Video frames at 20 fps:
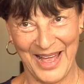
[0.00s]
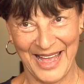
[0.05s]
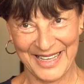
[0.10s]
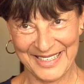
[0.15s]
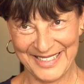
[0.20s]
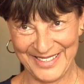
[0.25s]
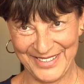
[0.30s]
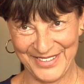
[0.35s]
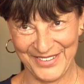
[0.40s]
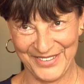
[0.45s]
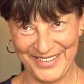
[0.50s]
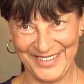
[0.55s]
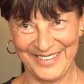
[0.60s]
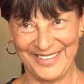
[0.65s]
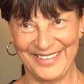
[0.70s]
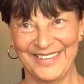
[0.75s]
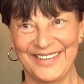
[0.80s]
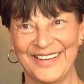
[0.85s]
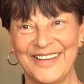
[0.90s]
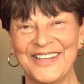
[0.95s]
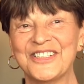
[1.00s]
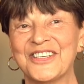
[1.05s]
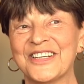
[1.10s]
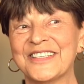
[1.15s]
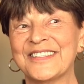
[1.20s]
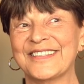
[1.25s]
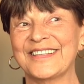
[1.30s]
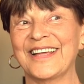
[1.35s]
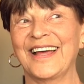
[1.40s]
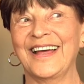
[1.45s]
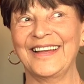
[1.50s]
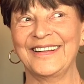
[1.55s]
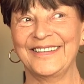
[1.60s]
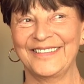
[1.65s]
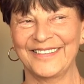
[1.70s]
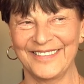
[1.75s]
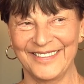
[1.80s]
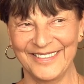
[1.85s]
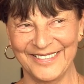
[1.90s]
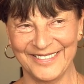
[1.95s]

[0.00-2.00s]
Pastor. He just died.